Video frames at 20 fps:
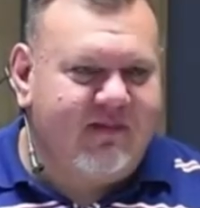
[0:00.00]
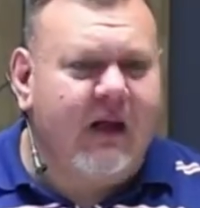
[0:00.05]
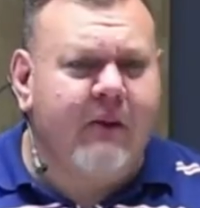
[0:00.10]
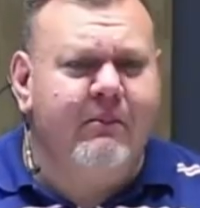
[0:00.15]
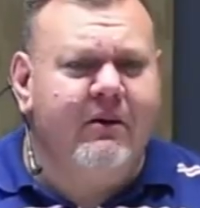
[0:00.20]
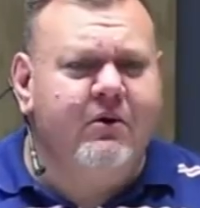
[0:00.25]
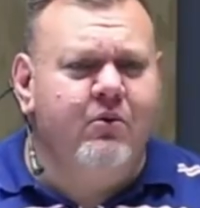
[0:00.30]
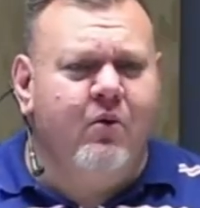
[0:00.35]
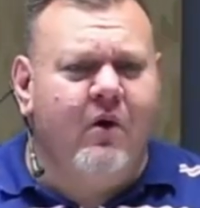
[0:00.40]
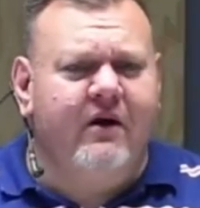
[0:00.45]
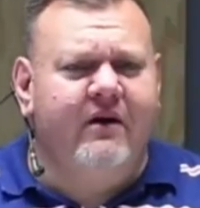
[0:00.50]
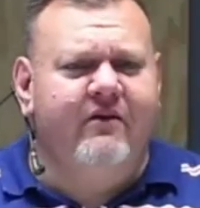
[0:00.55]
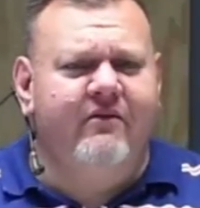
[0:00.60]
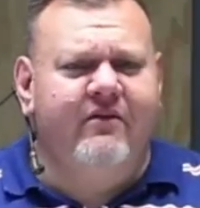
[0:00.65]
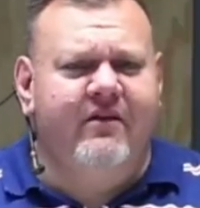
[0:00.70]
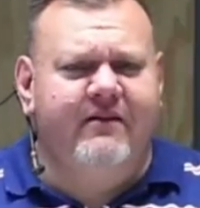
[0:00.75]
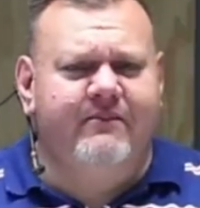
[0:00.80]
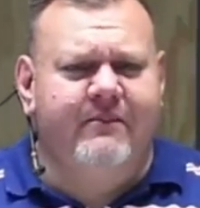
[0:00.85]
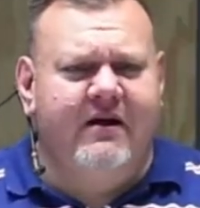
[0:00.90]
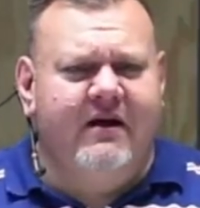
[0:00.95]
But one of
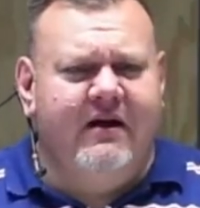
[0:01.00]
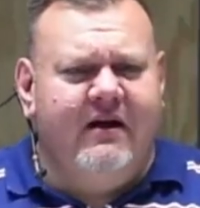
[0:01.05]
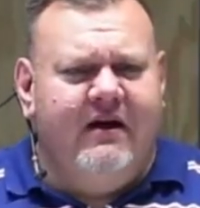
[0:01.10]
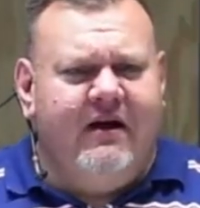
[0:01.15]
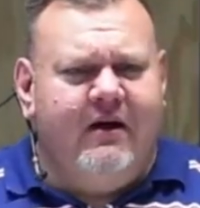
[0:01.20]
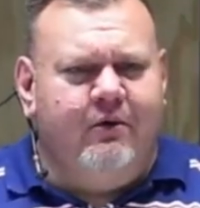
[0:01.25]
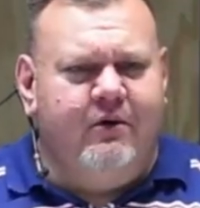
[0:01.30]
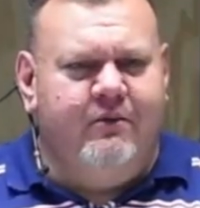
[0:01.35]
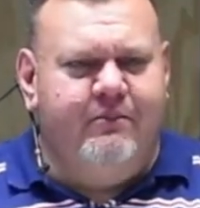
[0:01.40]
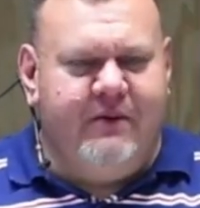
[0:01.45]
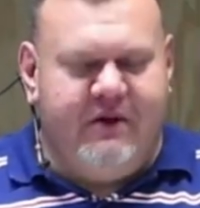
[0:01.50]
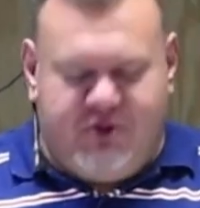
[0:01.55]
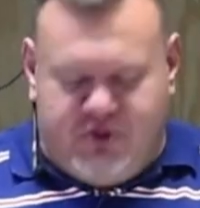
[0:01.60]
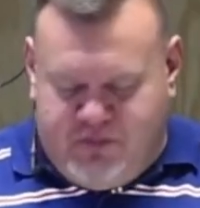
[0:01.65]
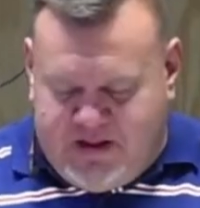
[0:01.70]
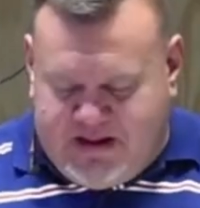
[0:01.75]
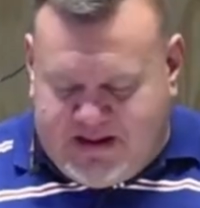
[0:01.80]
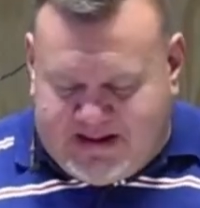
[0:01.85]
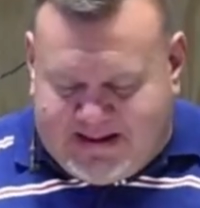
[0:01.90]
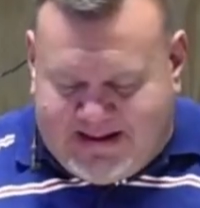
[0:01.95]
them would be to
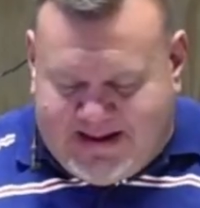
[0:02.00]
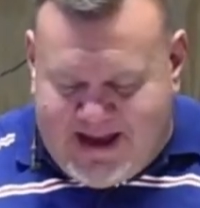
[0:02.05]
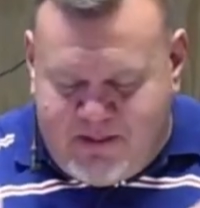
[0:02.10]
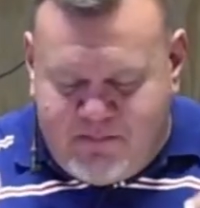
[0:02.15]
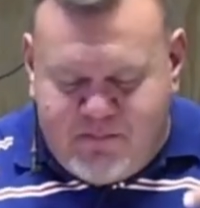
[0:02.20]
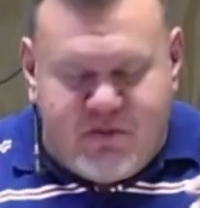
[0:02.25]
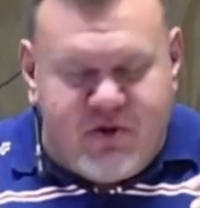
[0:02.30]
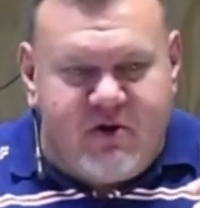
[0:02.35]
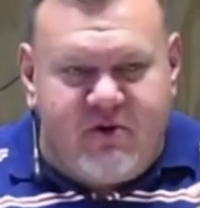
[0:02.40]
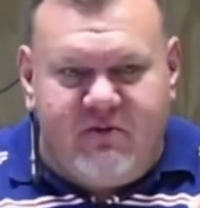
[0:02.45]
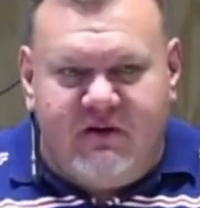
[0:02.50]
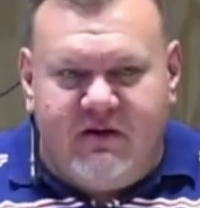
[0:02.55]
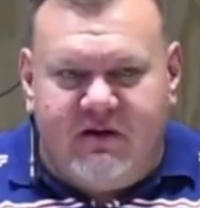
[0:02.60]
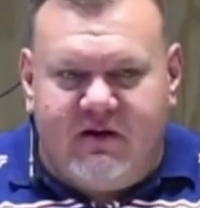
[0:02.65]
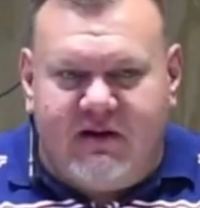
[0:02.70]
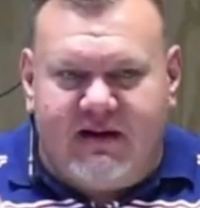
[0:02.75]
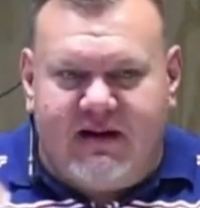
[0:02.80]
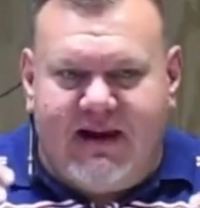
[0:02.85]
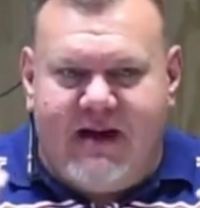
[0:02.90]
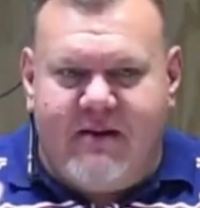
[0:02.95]
be clamor,
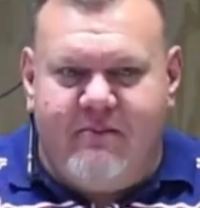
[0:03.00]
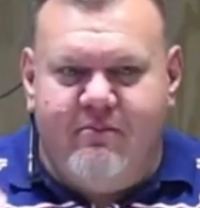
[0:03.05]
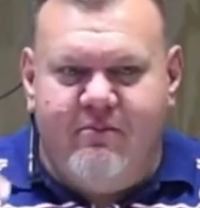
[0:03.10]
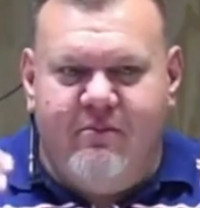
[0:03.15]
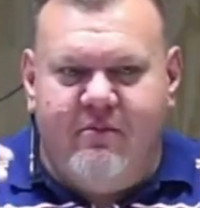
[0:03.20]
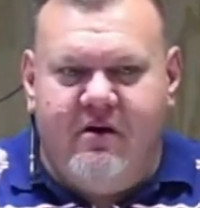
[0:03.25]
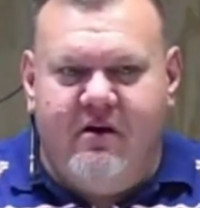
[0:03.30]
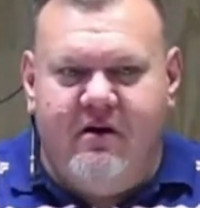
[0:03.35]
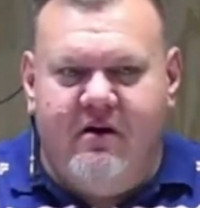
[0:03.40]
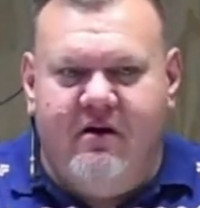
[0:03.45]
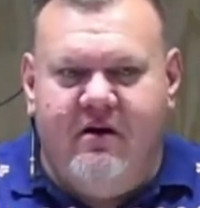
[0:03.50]
clam,